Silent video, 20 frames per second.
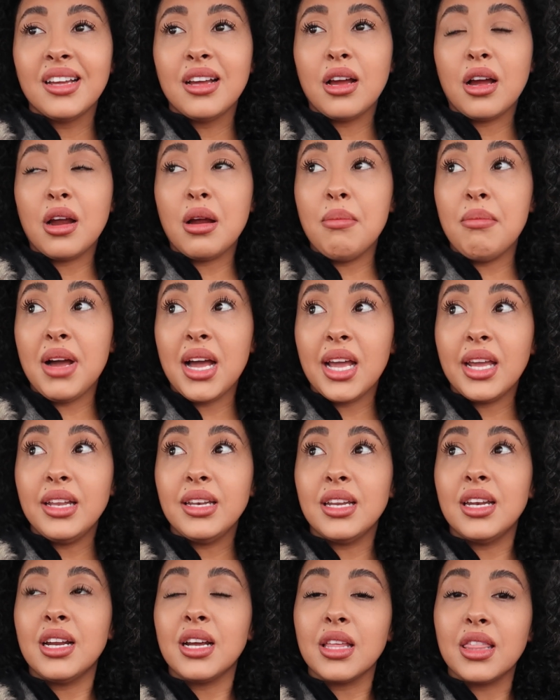her
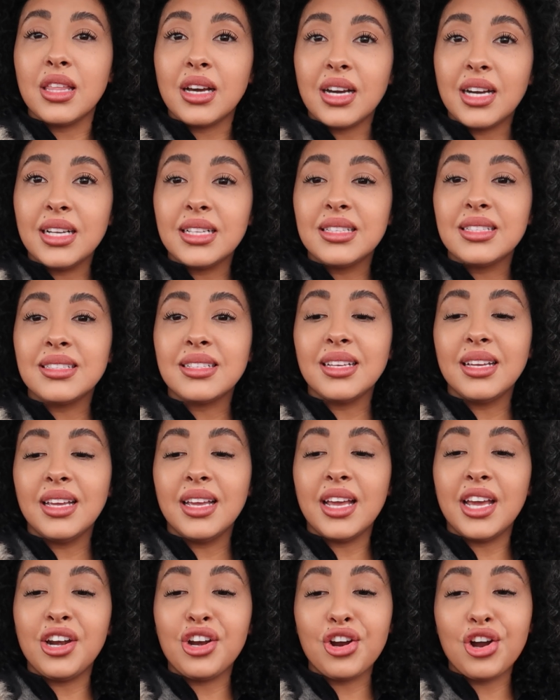mind and her thoughts
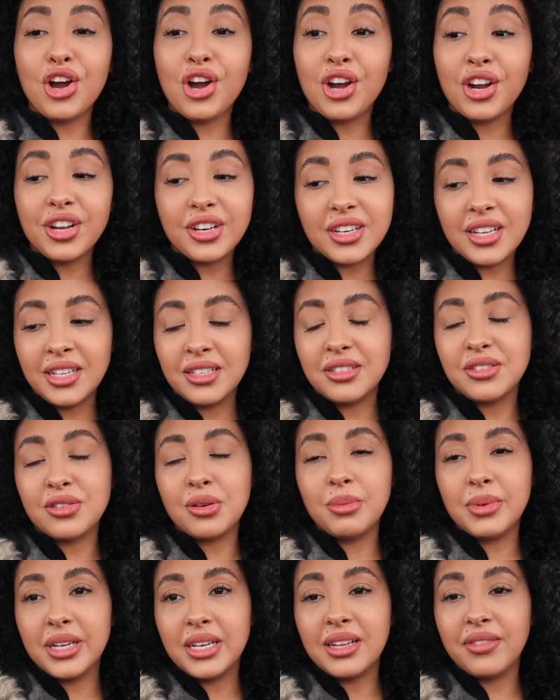and her heart in
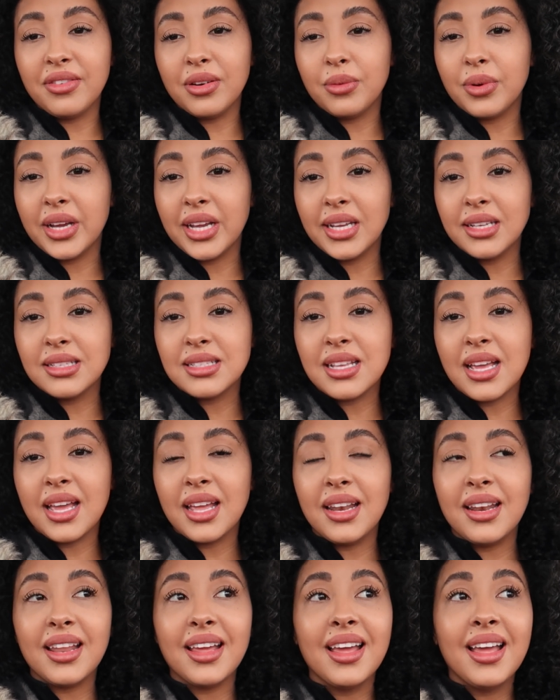so many different ways.
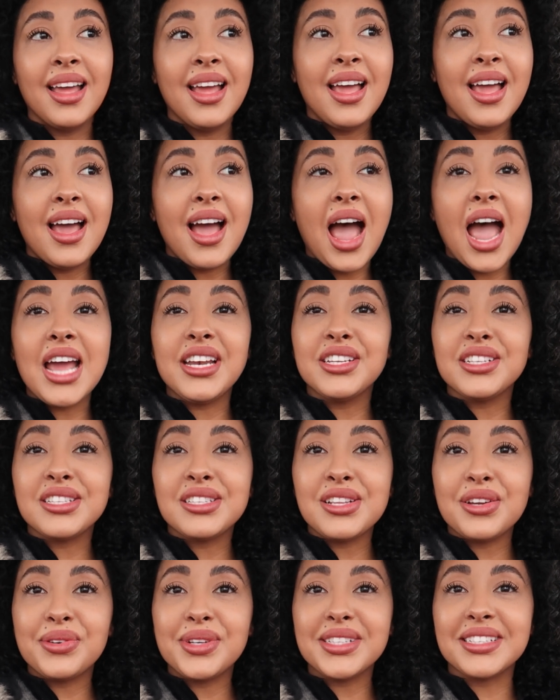And I just
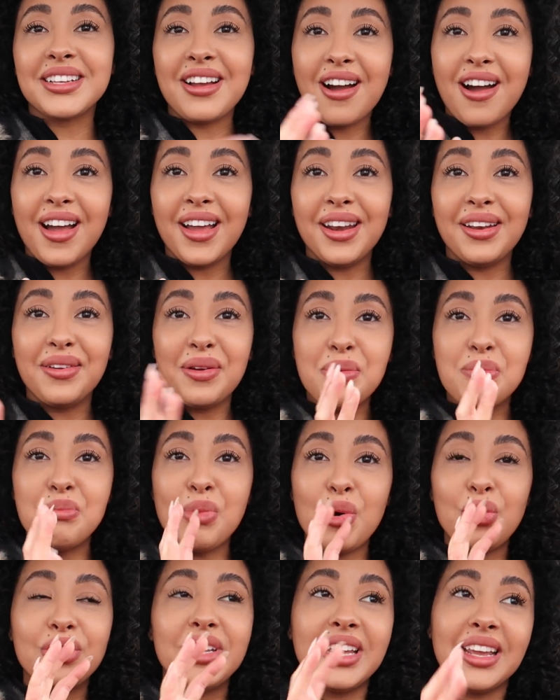know it's God
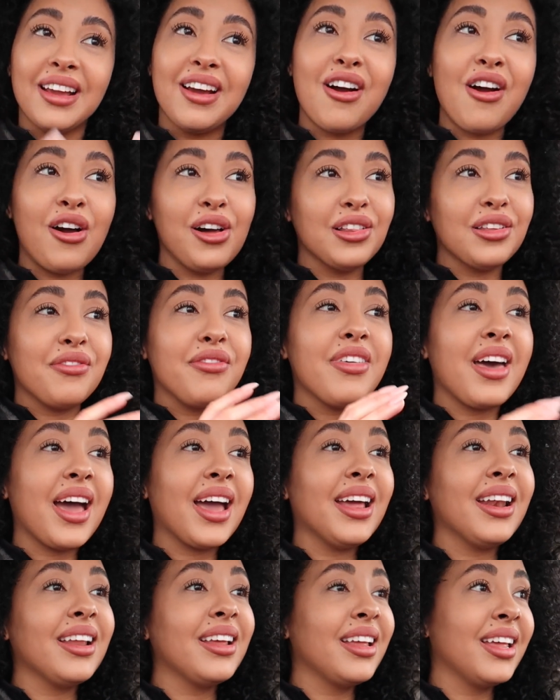molding all of
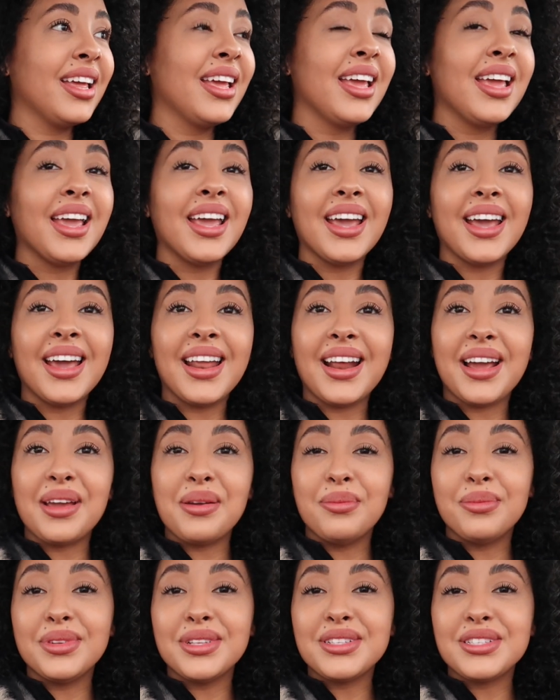that, and
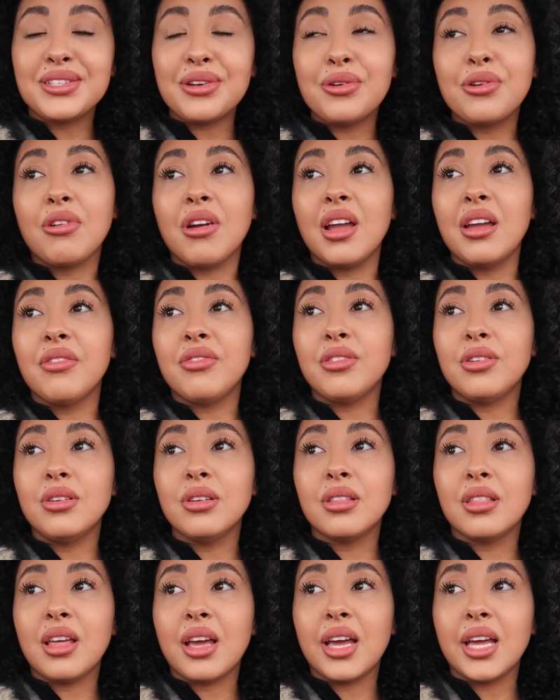I'm so
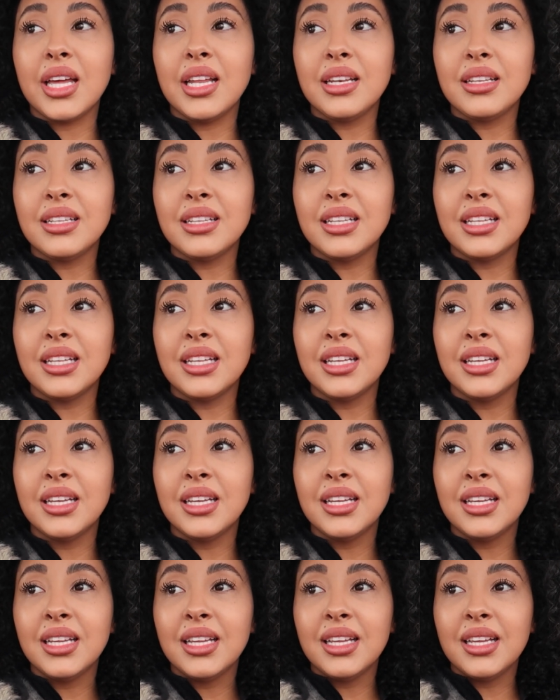grateful that
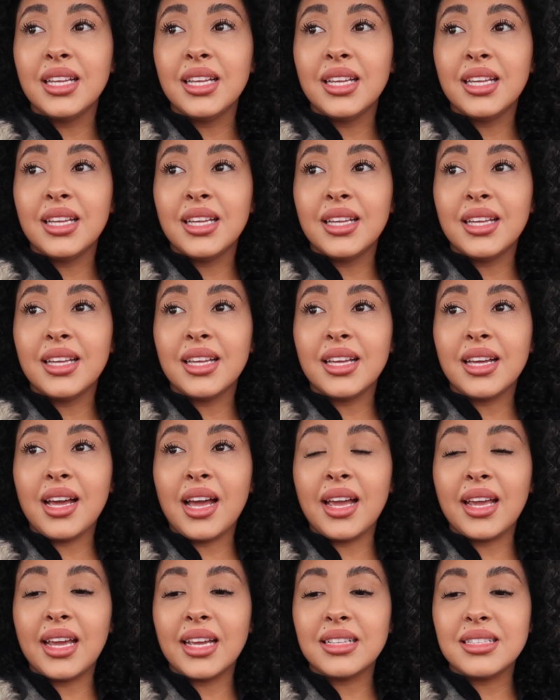
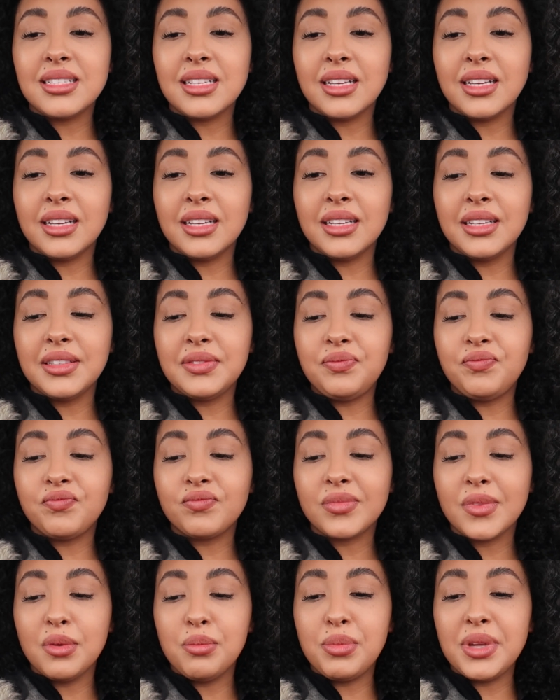I get to
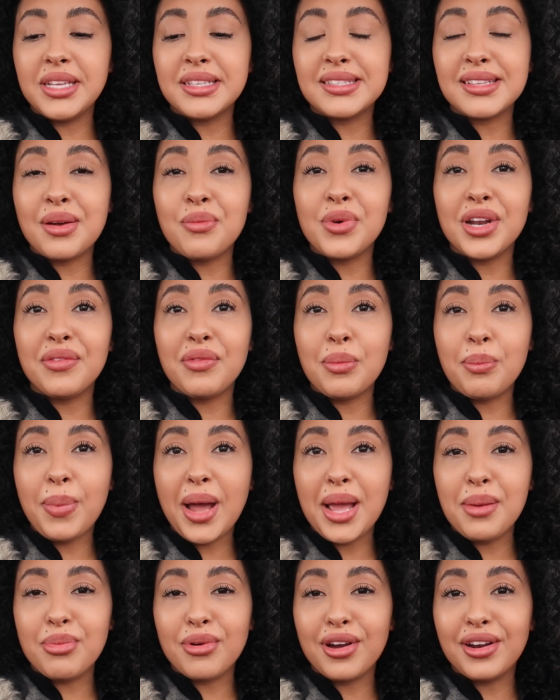be somewhat of a
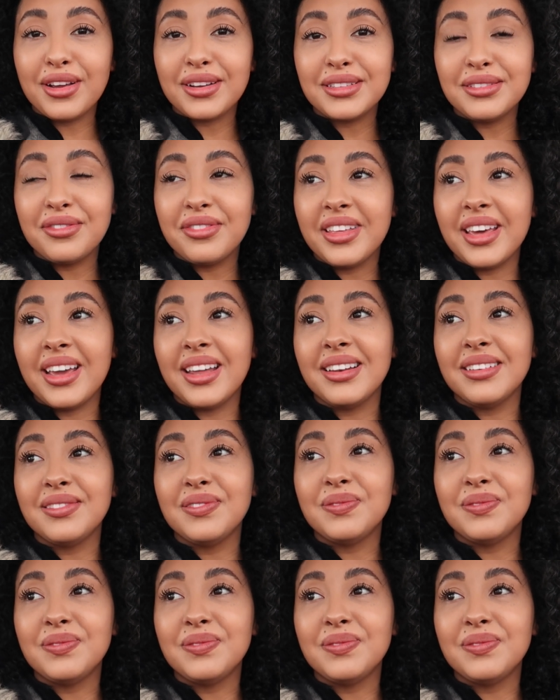byproduct of that,